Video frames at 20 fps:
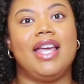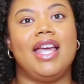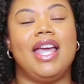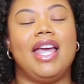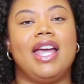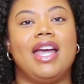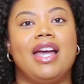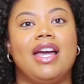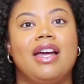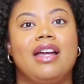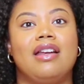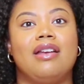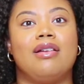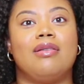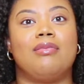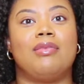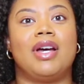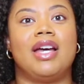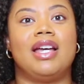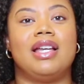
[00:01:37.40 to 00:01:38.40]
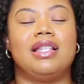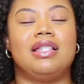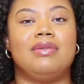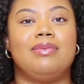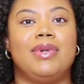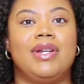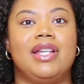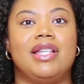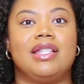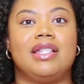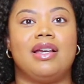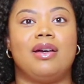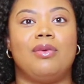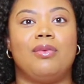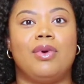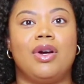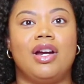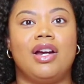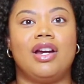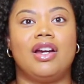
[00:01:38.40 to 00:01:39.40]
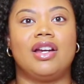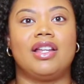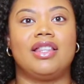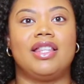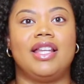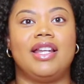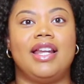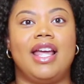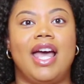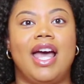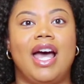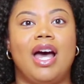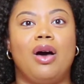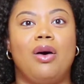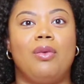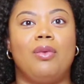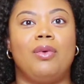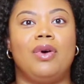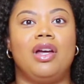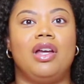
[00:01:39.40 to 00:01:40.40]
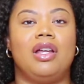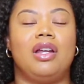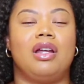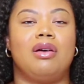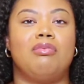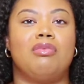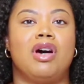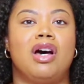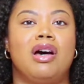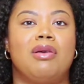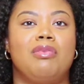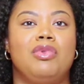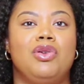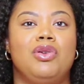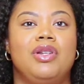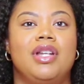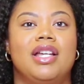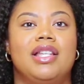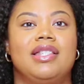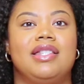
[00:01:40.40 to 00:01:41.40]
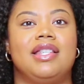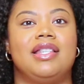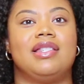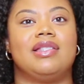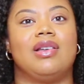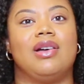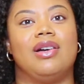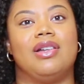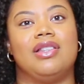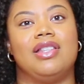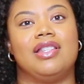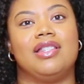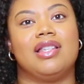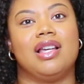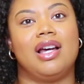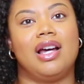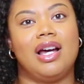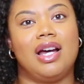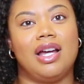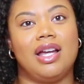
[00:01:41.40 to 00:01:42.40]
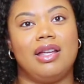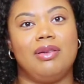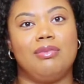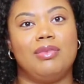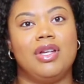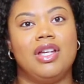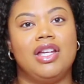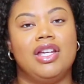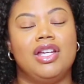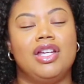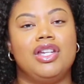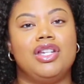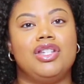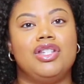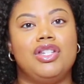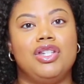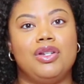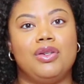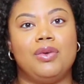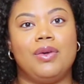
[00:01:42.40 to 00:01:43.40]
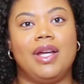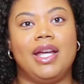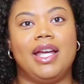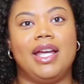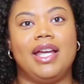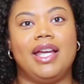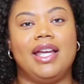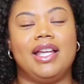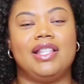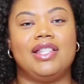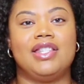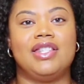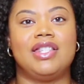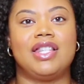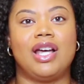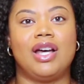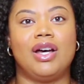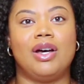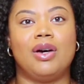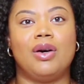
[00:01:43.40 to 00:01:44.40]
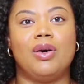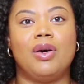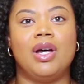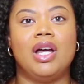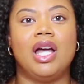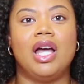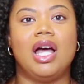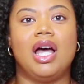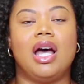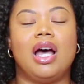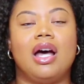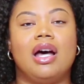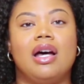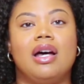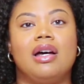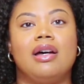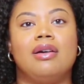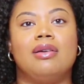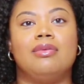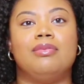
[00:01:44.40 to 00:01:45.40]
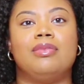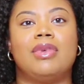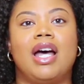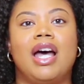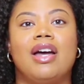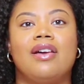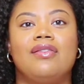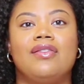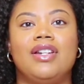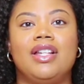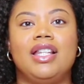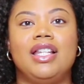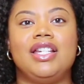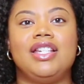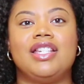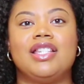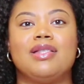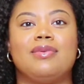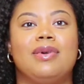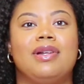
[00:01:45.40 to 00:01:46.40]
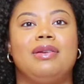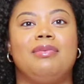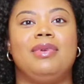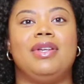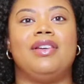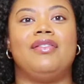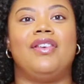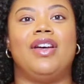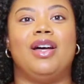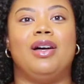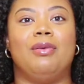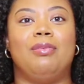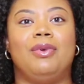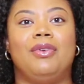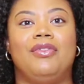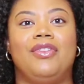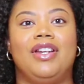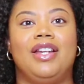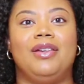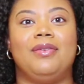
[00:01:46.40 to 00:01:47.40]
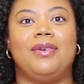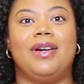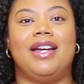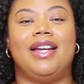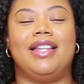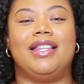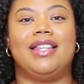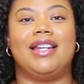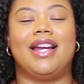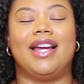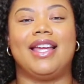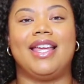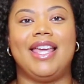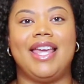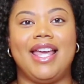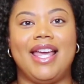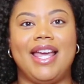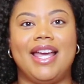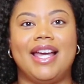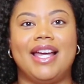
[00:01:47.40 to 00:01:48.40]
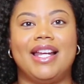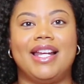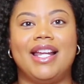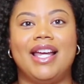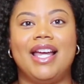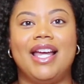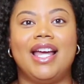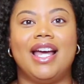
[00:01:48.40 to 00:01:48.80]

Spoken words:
and my husband is at work, then how would a mom who does this all the time do it? And so I really just want to be of help of any way that I can